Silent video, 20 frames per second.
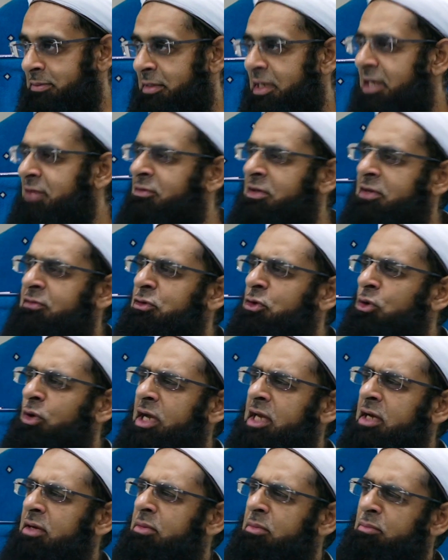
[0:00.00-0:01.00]
Even if you're
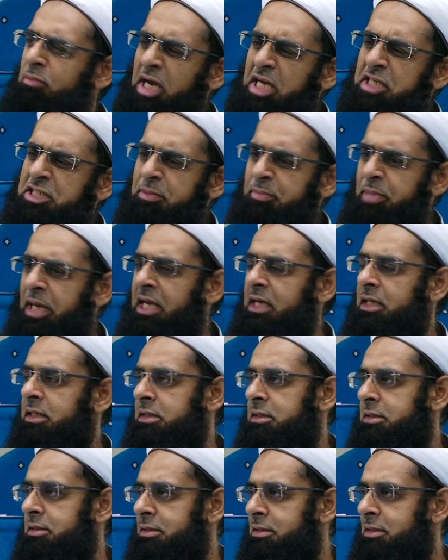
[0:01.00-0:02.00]
in major pain,
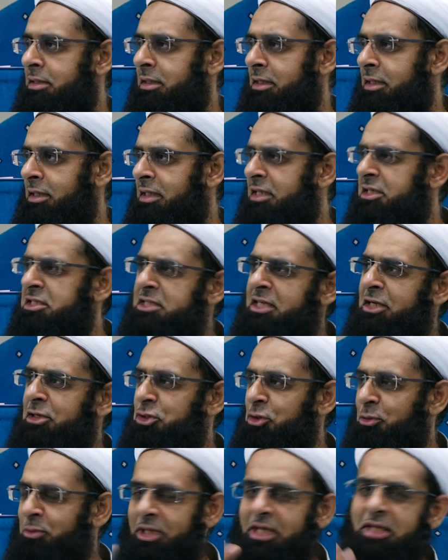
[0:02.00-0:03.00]
there's still
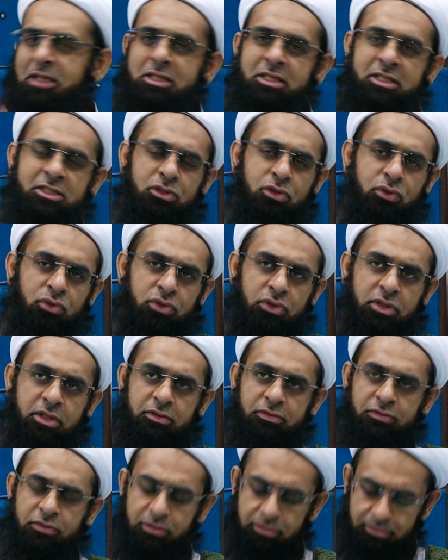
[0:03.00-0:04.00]
so many other things to do shukr
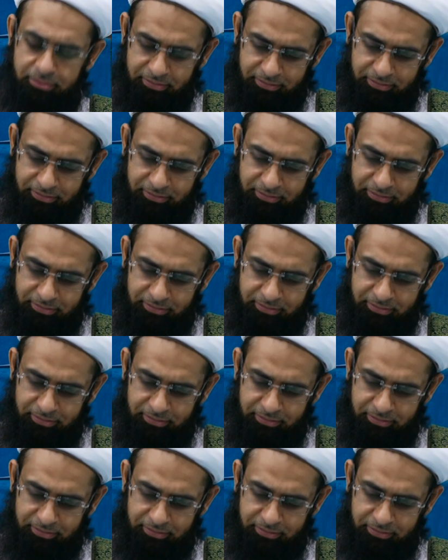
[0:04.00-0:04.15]
for.